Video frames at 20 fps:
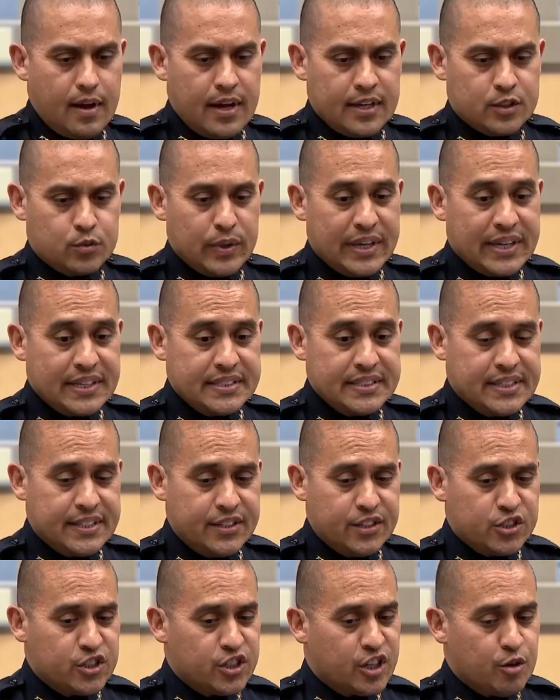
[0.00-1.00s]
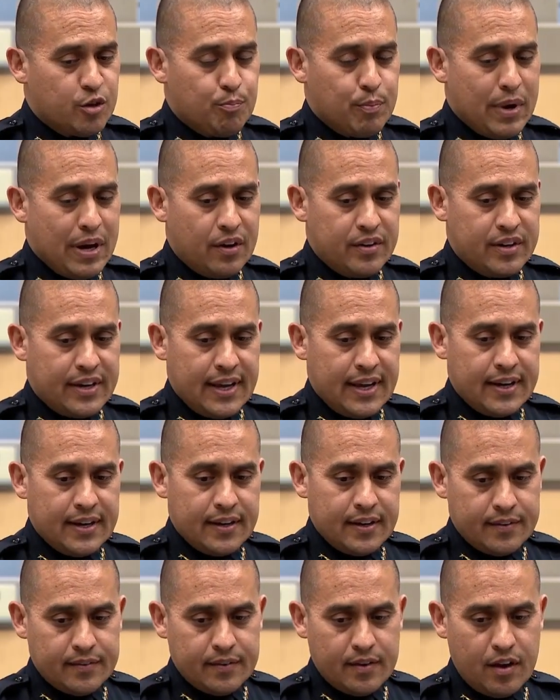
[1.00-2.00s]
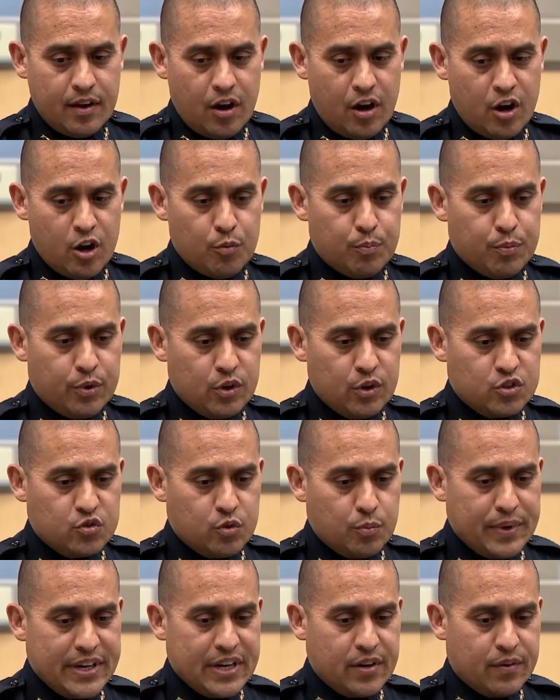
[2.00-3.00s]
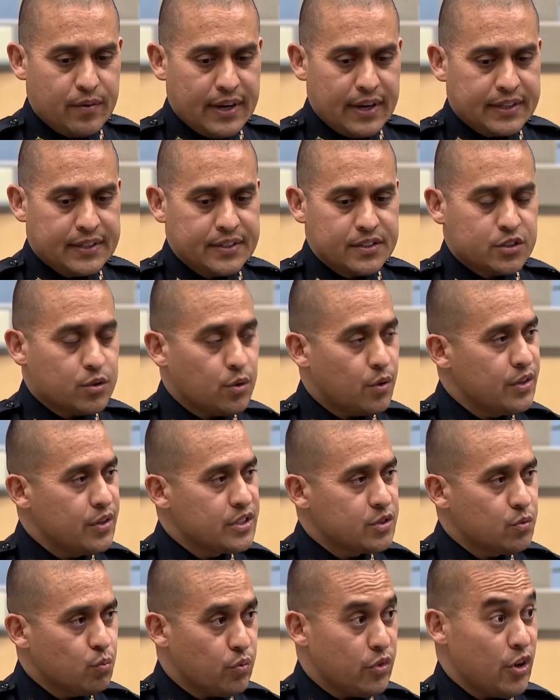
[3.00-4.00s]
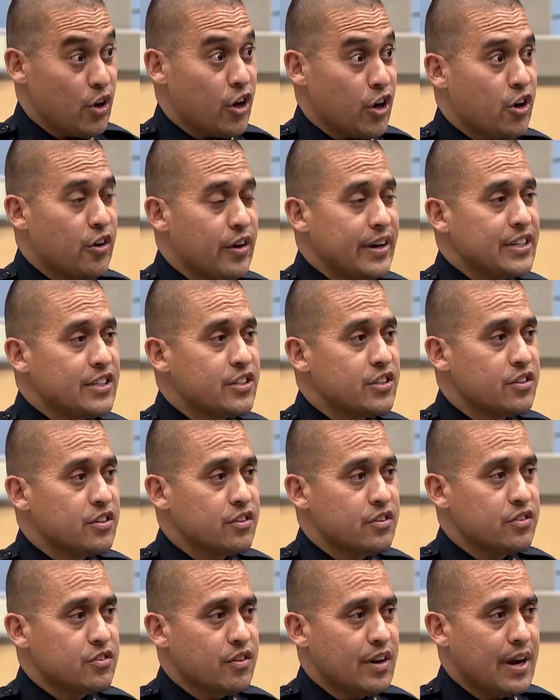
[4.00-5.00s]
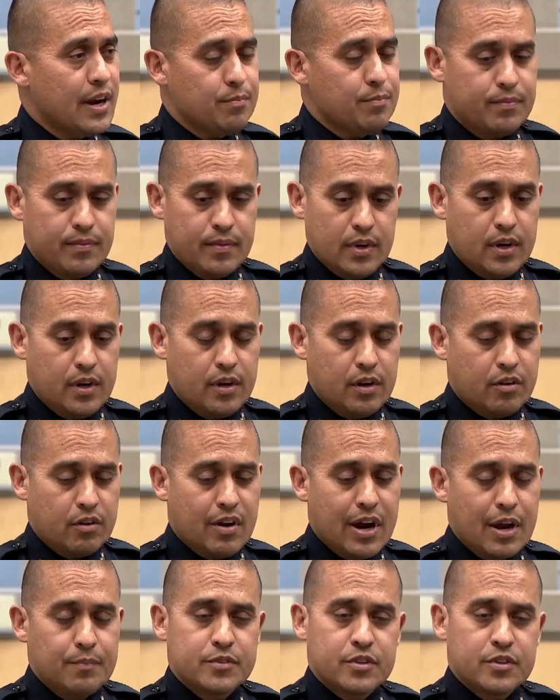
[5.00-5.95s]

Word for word: As we continue to compile data, our approach will be directed towards the current crime, uh, crime